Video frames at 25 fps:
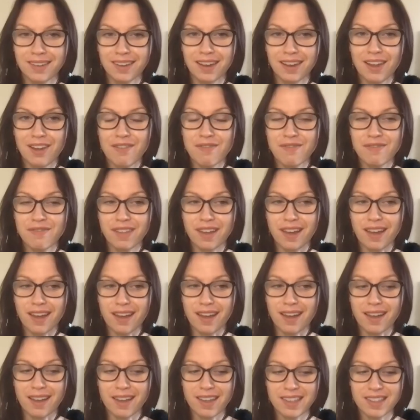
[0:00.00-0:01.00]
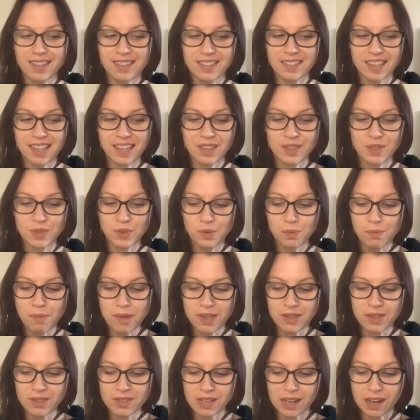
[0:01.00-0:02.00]
I love that. It's
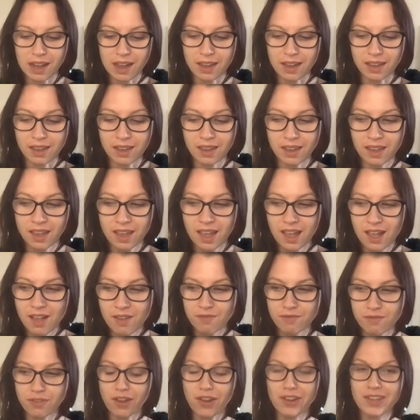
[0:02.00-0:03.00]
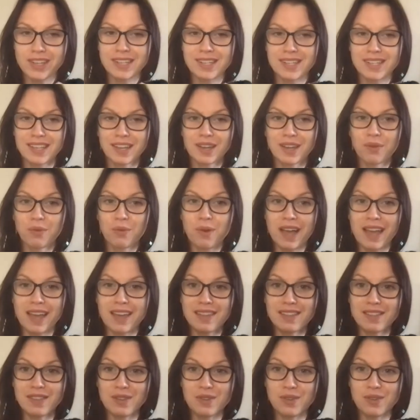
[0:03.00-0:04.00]
almost like finding a
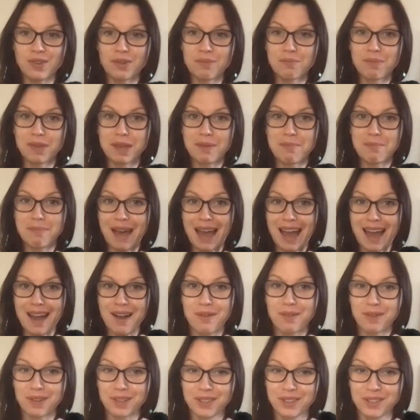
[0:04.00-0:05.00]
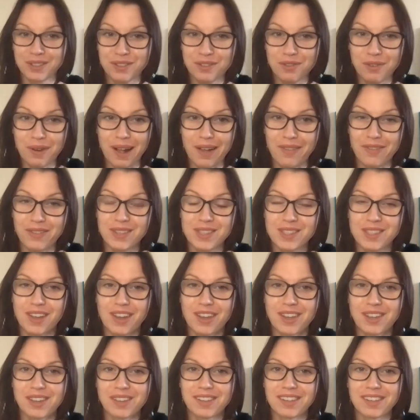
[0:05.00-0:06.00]
way you can be empowered throughout the
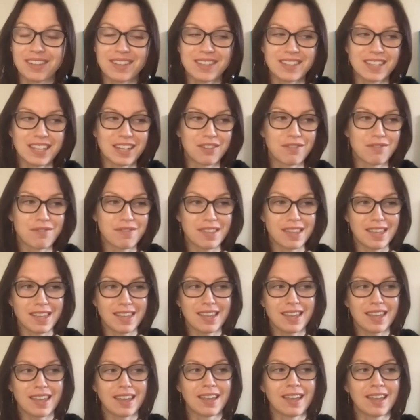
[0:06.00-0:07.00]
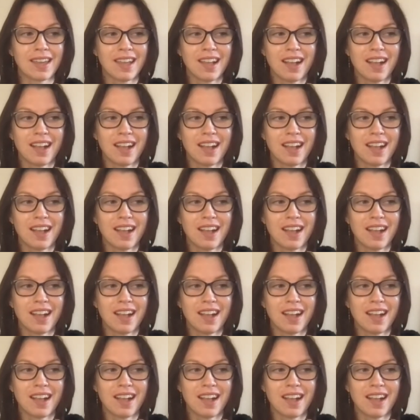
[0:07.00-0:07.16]
cycle instead of thinking.